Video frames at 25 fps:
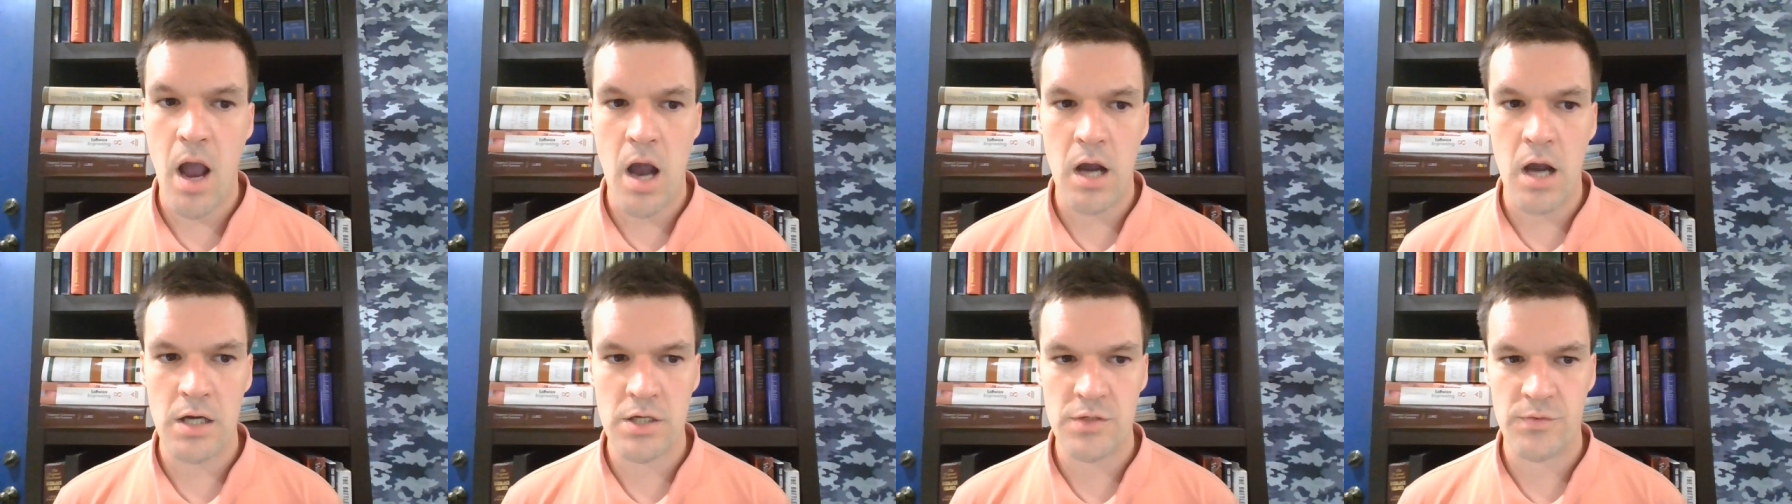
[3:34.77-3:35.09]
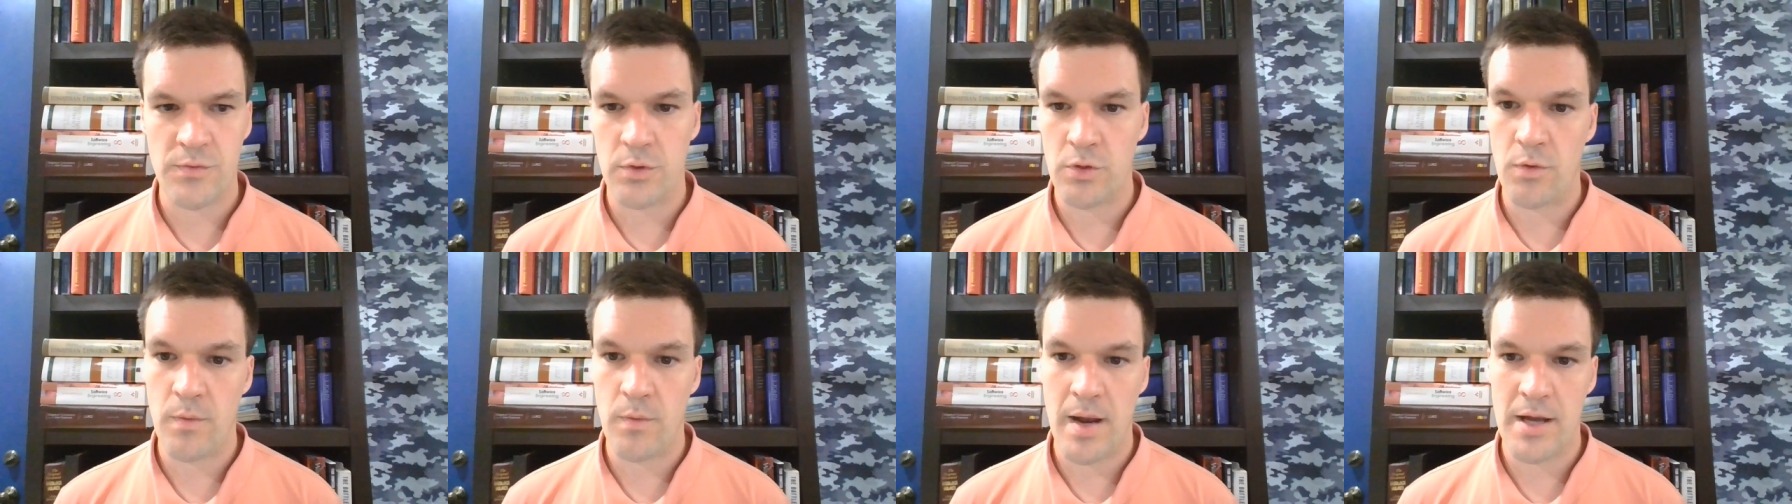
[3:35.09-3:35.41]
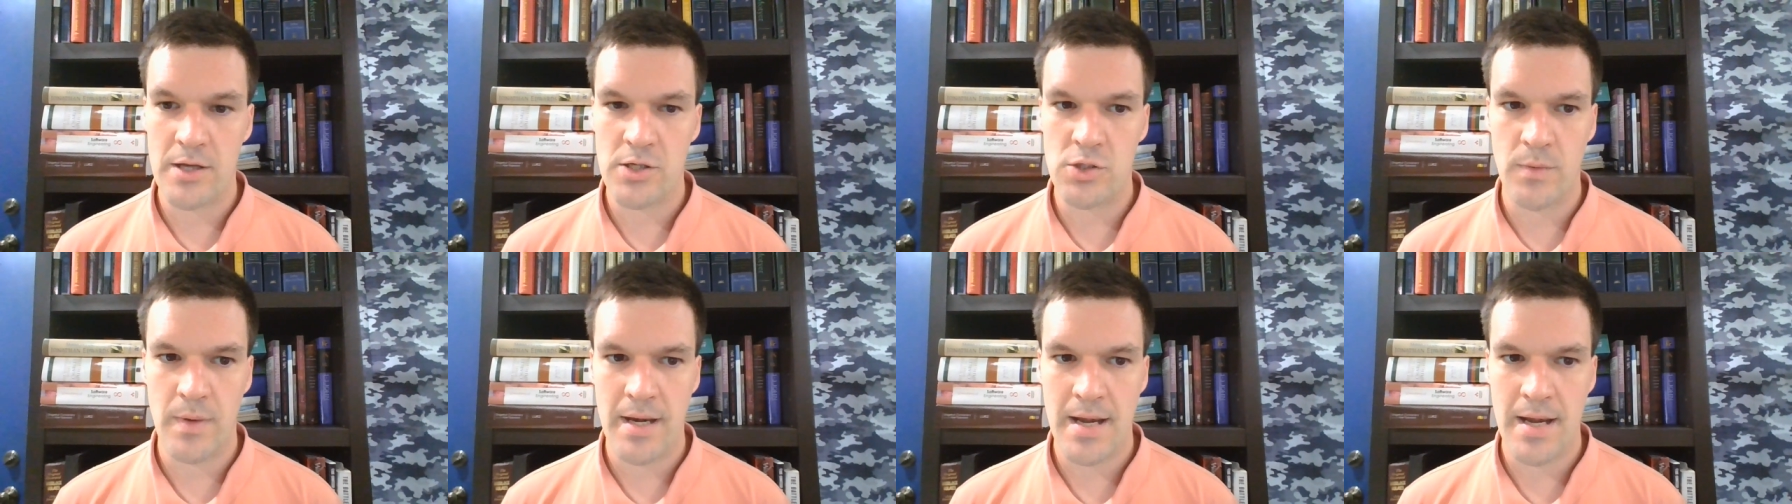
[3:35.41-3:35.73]
Oxford
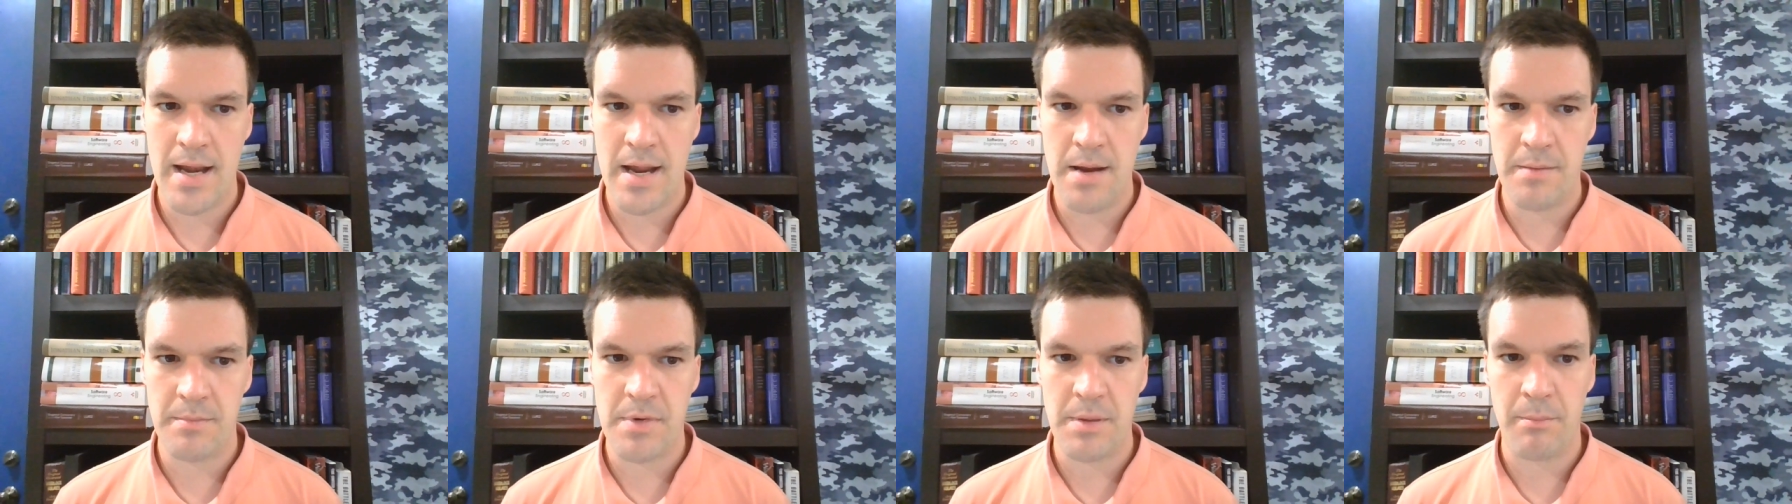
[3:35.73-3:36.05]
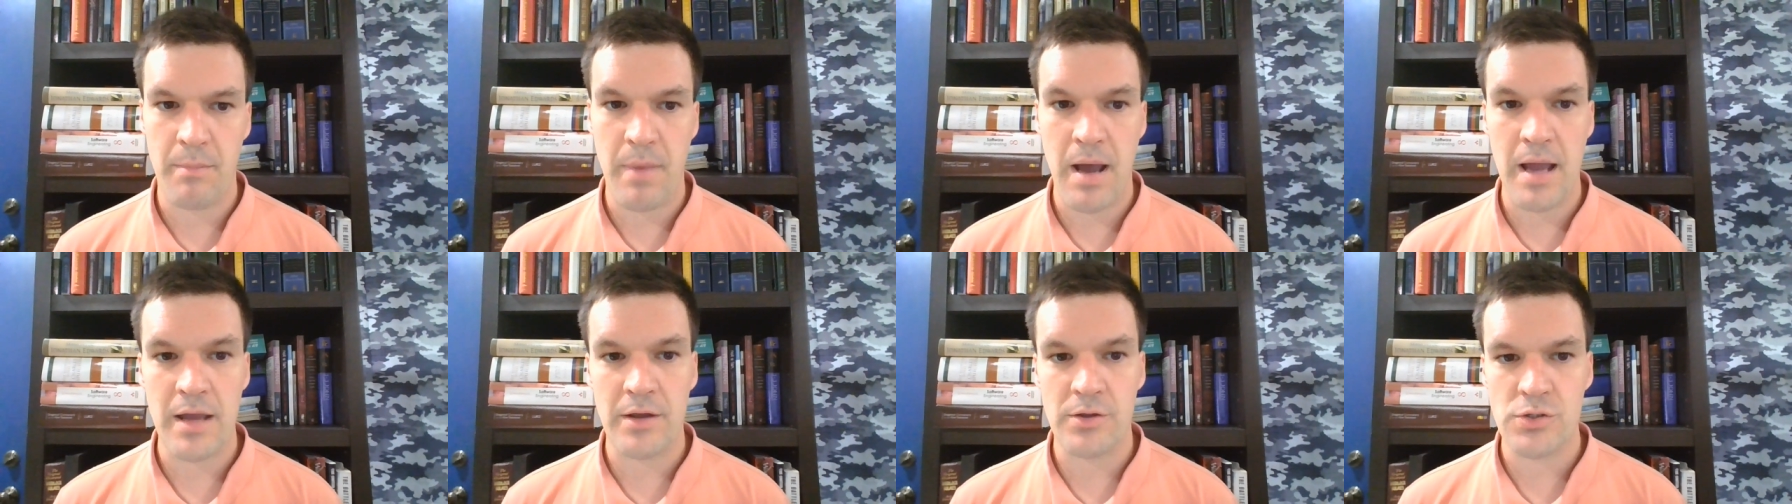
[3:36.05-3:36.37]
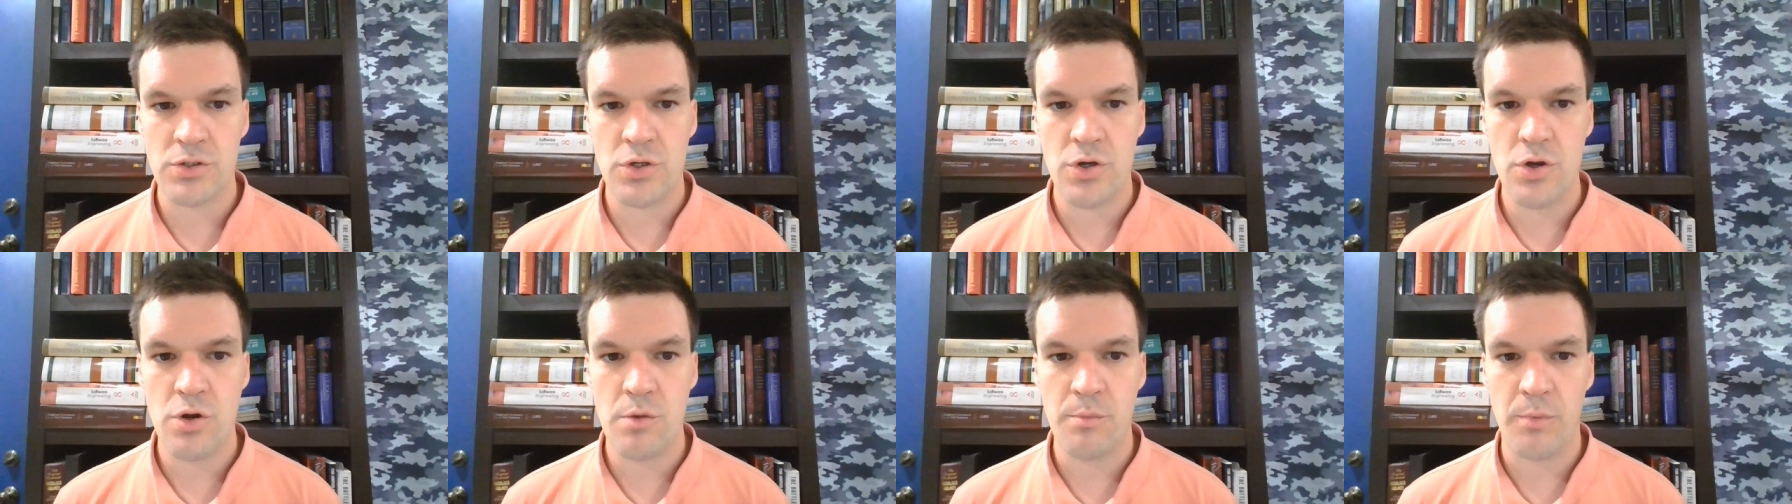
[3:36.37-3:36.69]
graduate named Myles
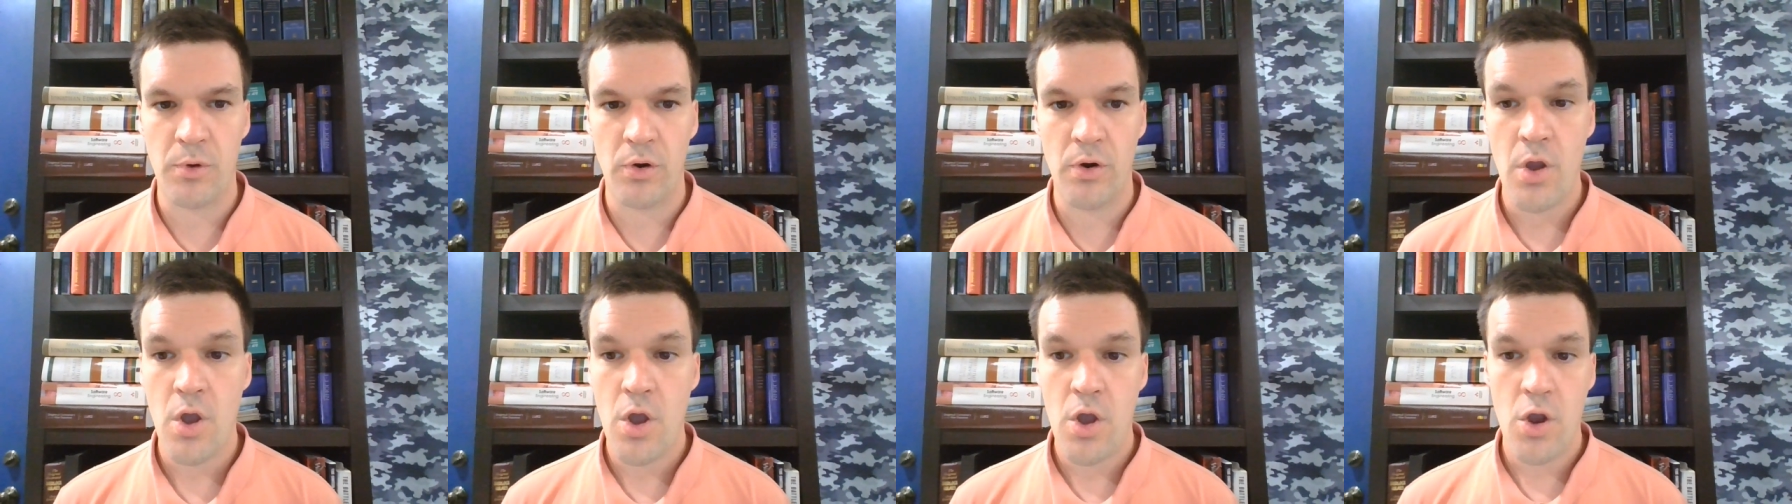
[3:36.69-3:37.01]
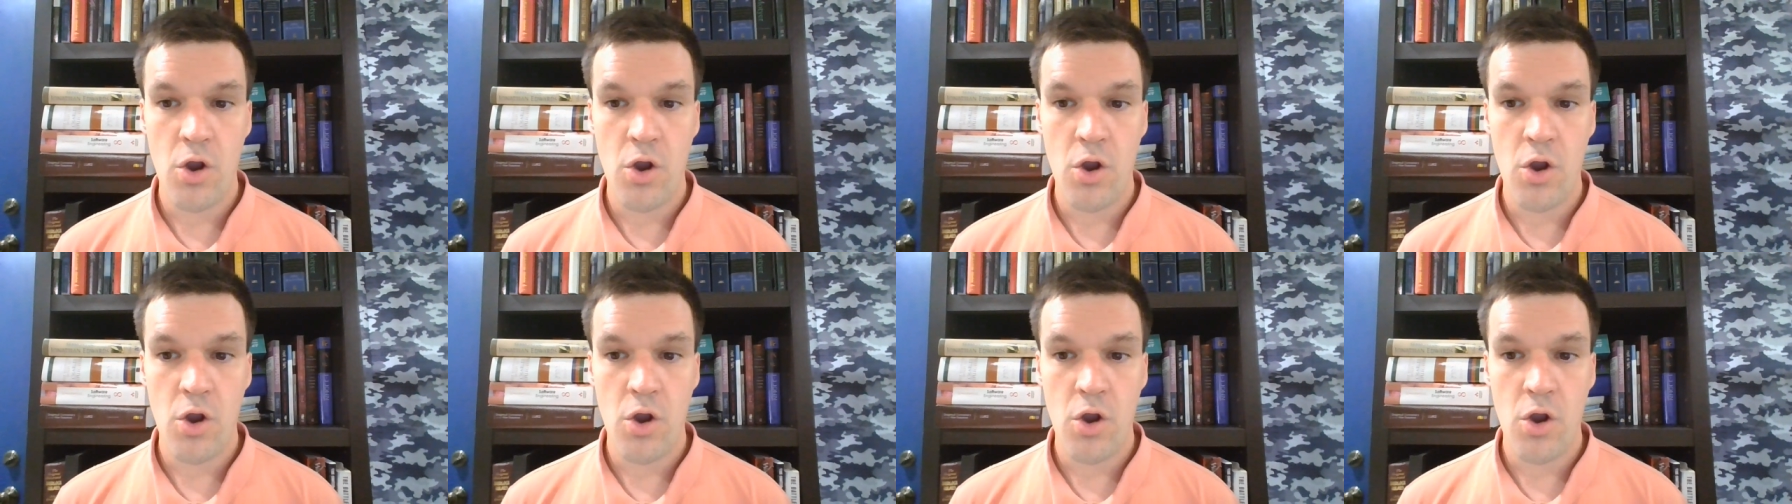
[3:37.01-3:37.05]
Cooper,